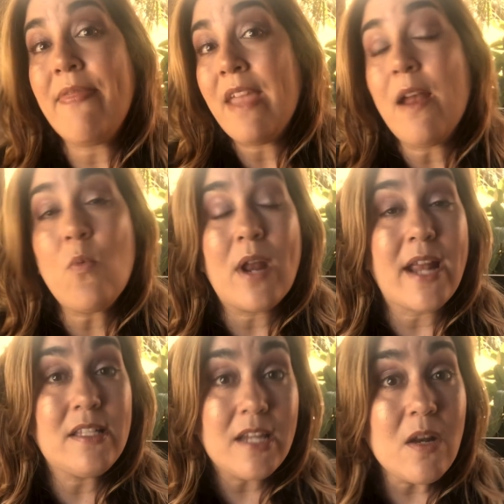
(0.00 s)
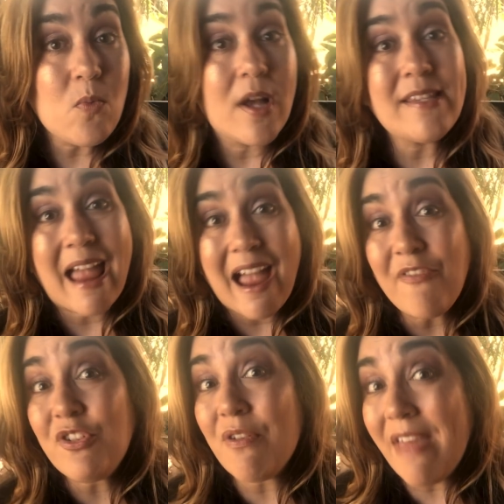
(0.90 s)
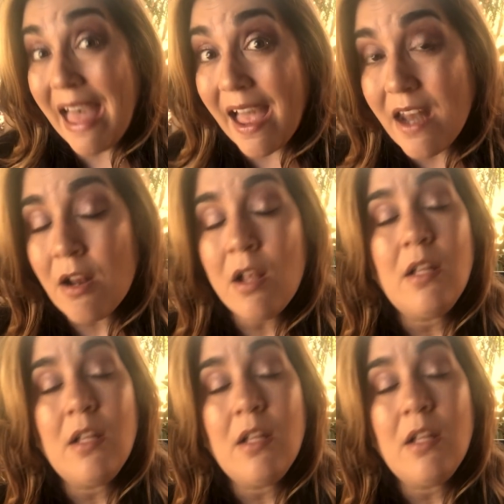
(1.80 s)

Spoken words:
And then what I did was after that,